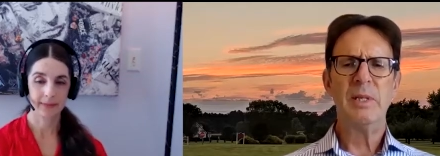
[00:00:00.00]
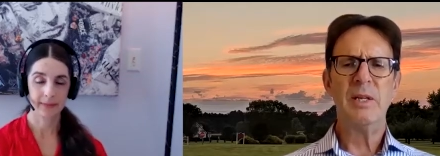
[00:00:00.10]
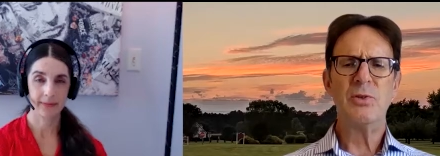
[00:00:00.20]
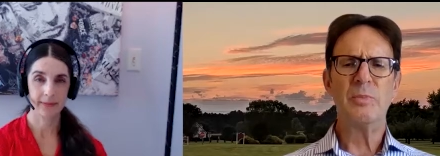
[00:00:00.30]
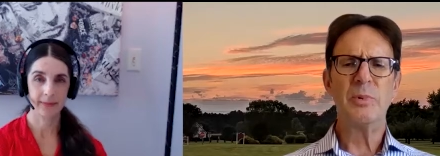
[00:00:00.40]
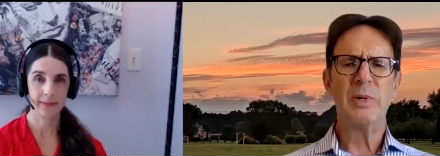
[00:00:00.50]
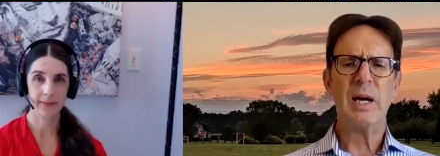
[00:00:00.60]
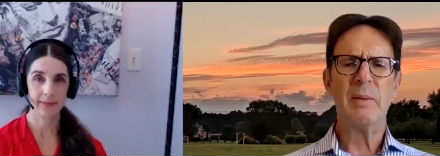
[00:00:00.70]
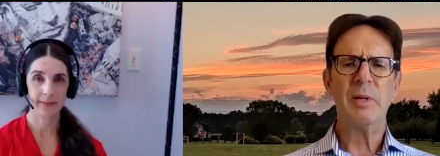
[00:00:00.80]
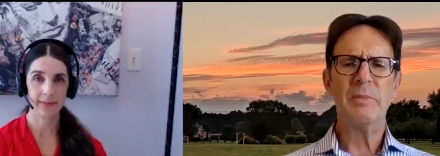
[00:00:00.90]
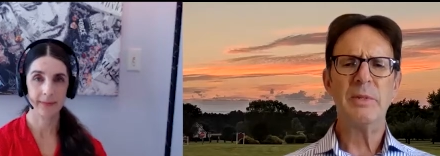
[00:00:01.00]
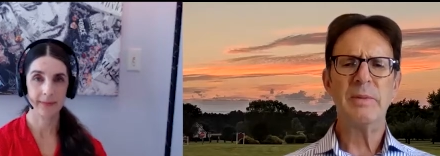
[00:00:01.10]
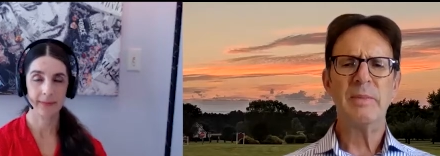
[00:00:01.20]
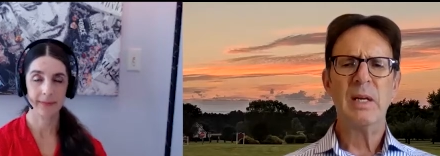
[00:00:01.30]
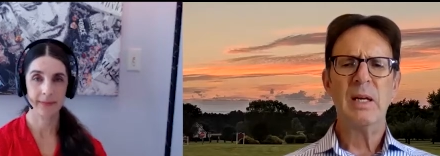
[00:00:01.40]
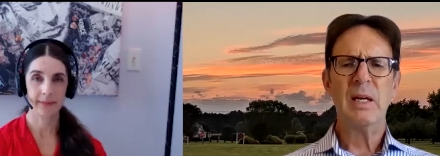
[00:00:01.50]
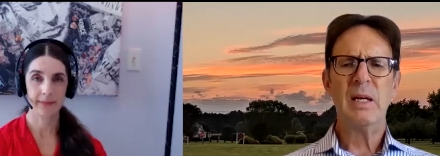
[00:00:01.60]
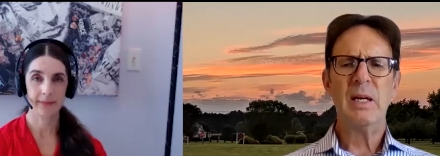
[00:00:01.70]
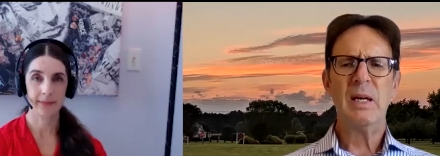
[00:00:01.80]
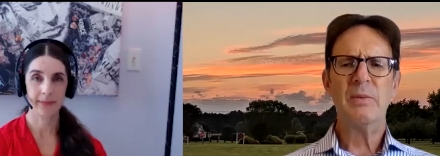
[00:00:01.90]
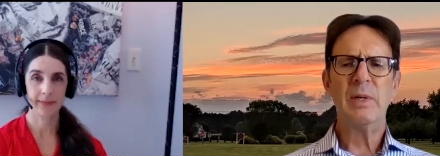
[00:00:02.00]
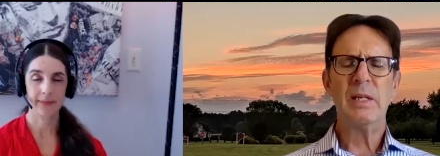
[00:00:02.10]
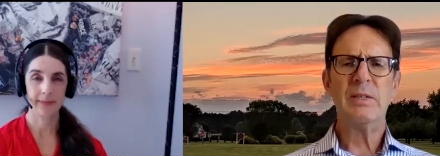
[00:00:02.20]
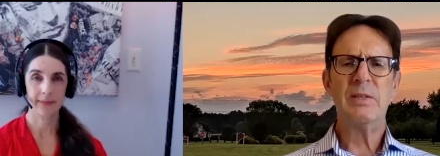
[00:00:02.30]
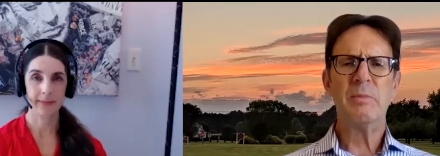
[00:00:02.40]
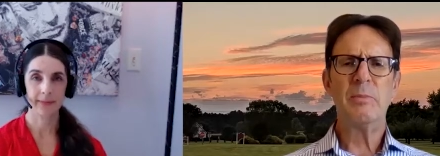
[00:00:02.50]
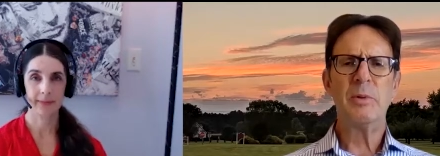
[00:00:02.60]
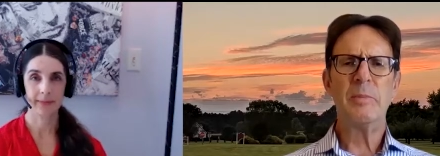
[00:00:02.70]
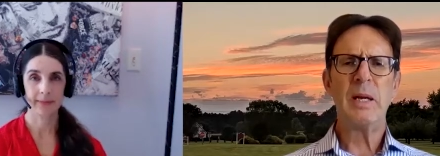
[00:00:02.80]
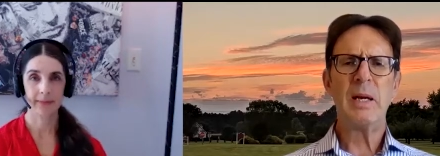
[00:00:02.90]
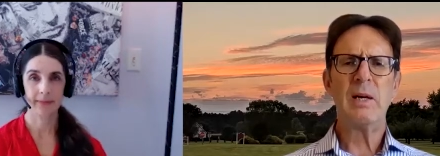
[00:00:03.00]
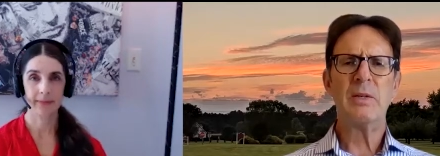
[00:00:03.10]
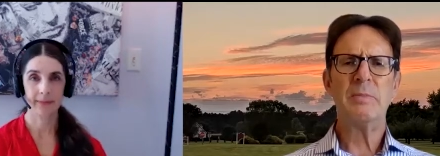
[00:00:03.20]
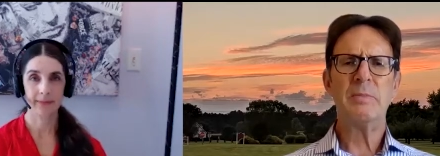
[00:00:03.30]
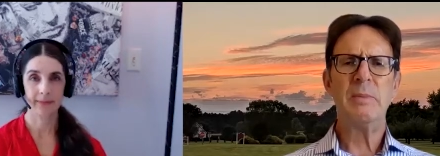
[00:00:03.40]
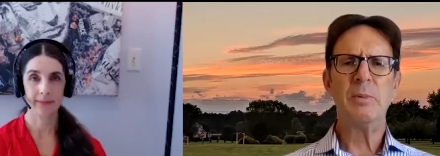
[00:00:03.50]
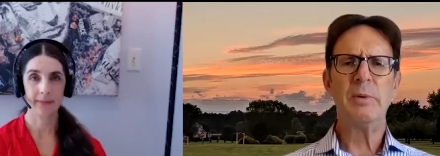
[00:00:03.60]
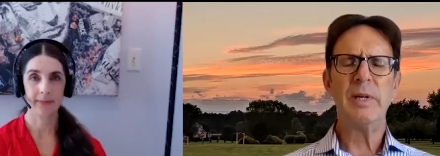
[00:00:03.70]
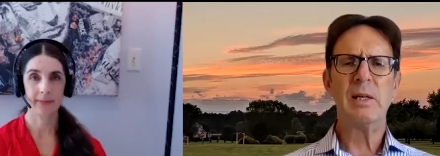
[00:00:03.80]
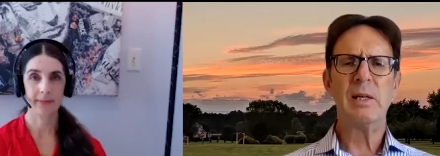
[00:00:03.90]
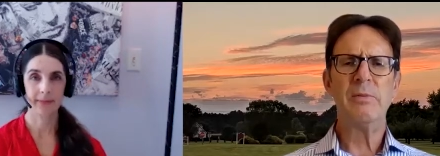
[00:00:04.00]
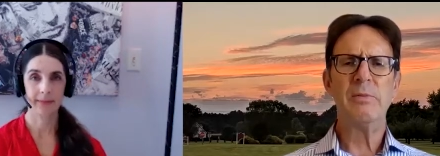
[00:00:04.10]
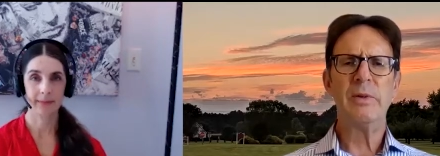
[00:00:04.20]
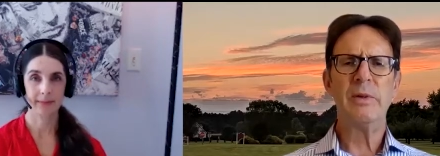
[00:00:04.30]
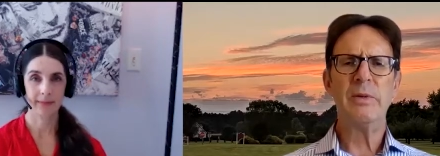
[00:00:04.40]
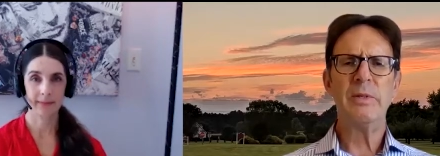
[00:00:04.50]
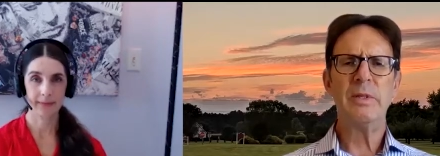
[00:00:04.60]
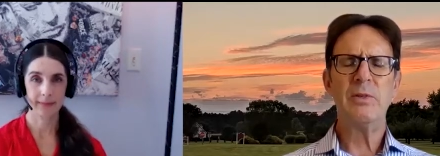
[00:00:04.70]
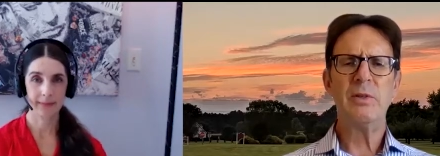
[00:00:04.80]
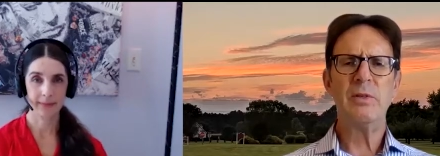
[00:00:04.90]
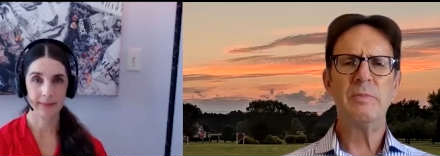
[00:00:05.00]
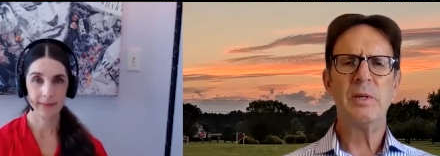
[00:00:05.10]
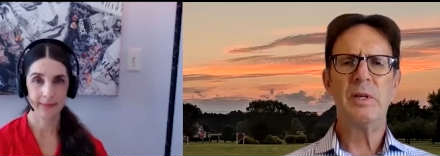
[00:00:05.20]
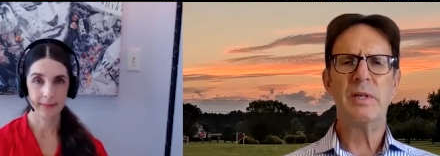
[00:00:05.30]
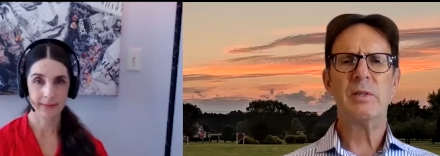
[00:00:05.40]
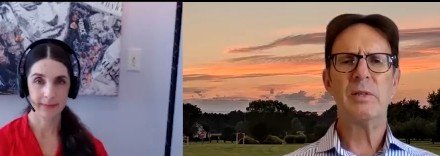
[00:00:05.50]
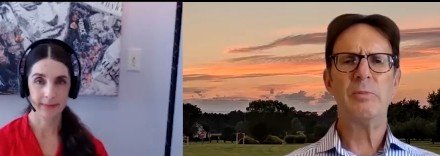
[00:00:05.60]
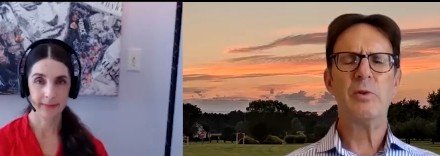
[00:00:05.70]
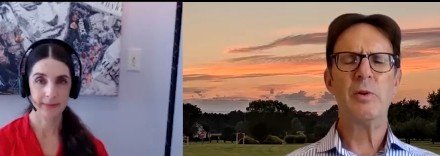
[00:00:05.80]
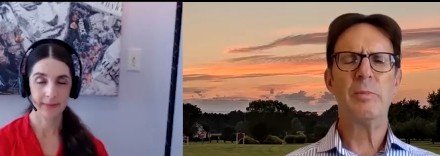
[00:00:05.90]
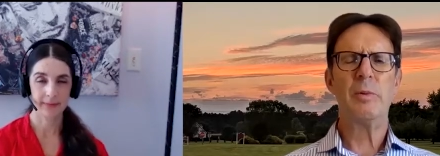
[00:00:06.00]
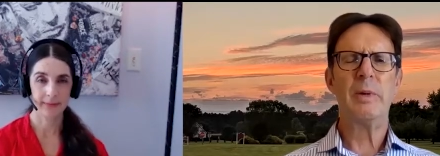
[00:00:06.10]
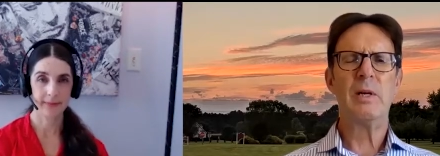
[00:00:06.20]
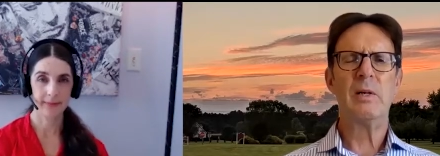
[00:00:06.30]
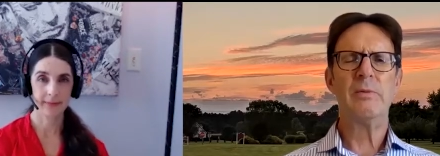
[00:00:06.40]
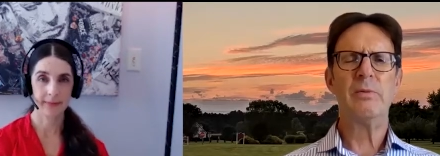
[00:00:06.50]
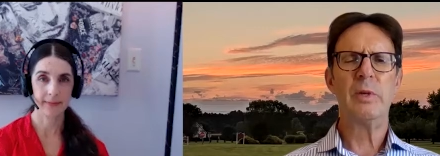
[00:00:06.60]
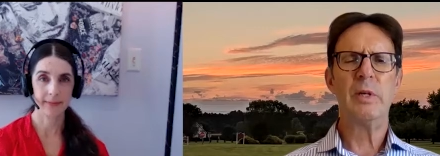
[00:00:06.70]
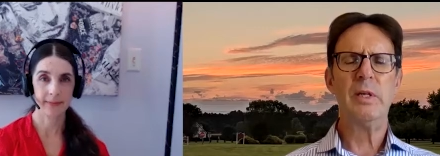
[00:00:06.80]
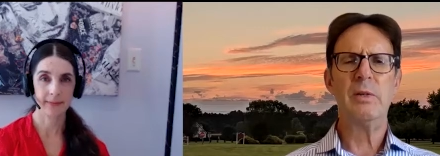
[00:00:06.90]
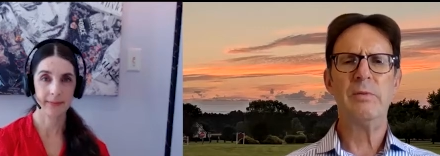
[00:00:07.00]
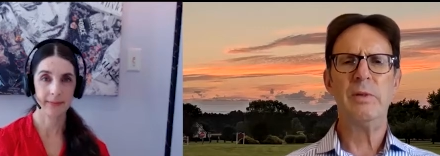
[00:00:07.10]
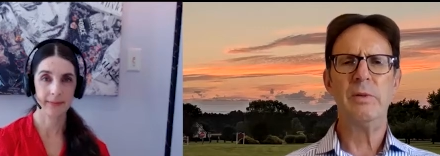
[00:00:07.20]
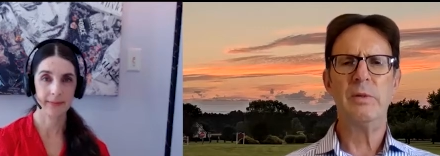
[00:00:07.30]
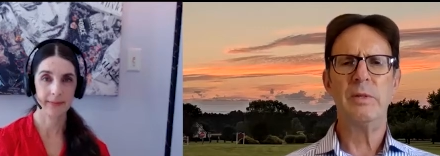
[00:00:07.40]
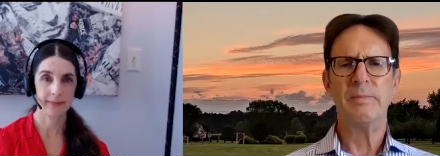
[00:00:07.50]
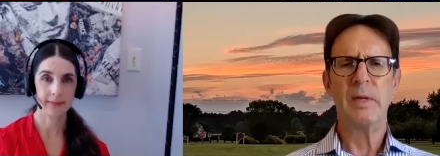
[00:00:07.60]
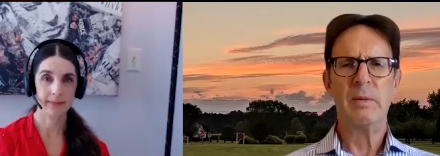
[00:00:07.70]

Speaker 1: potential problems, uh, and really sort of prepares people not only for those issues, but also for preparing for interviews,